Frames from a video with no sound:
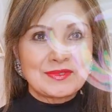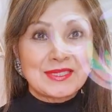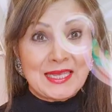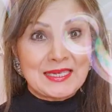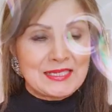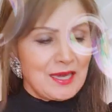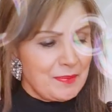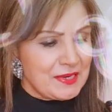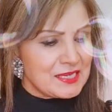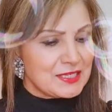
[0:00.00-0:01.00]
set it up,
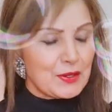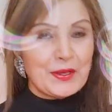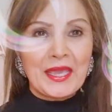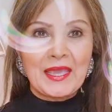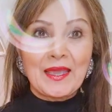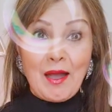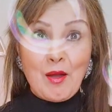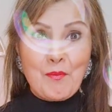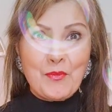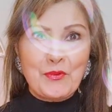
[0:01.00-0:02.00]
and I said, okay,
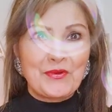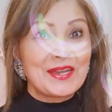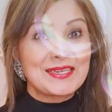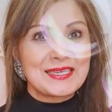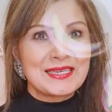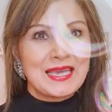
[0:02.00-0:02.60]
I'm ready.